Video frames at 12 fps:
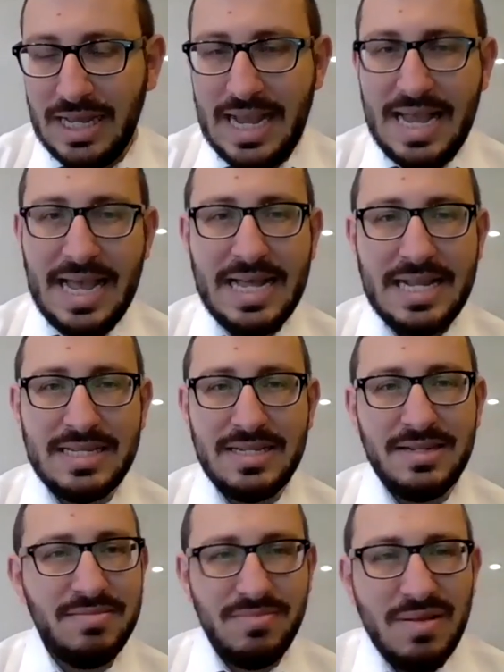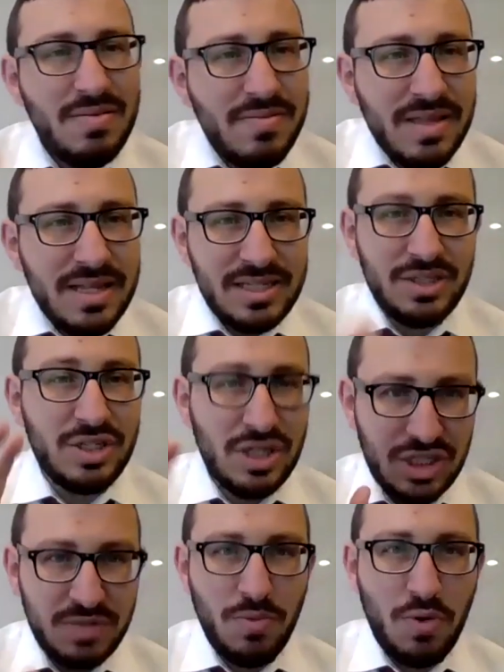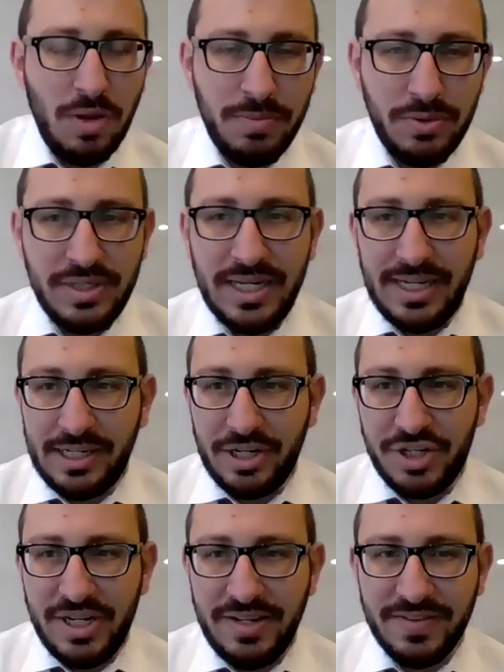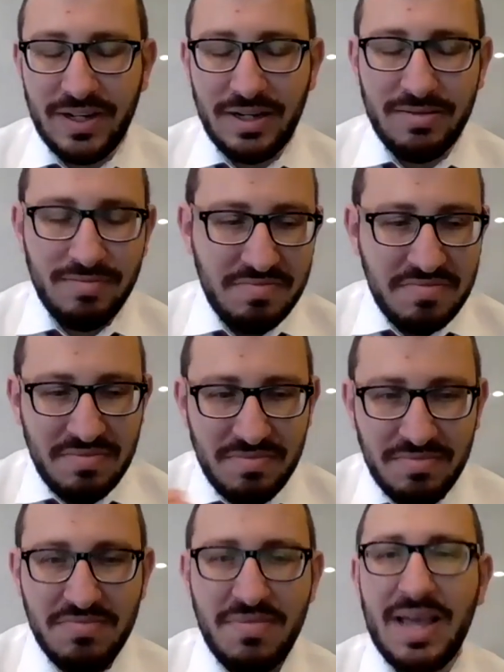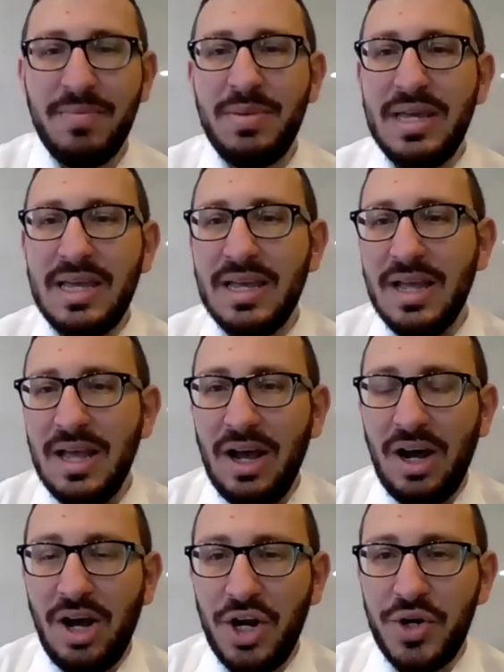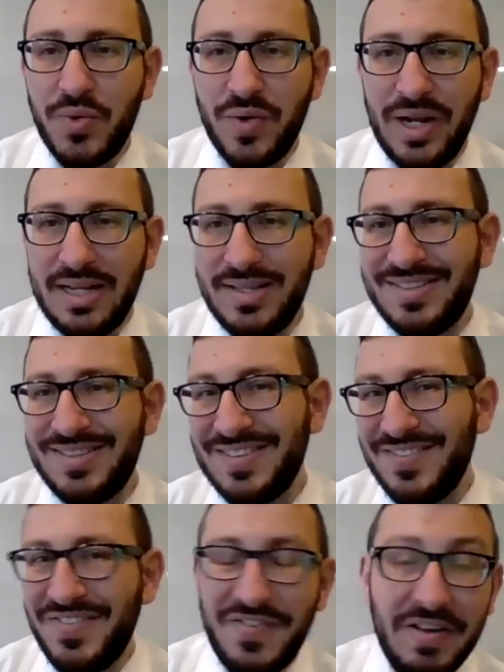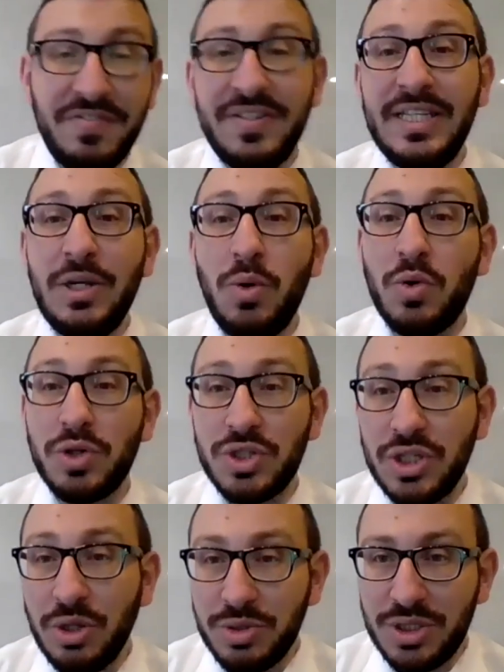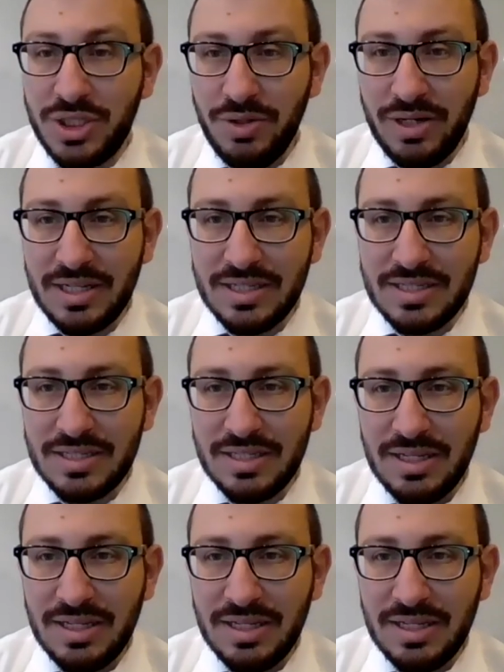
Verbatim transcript: And this is a small boutique yeshiva, maybe one hundred fifty or so students.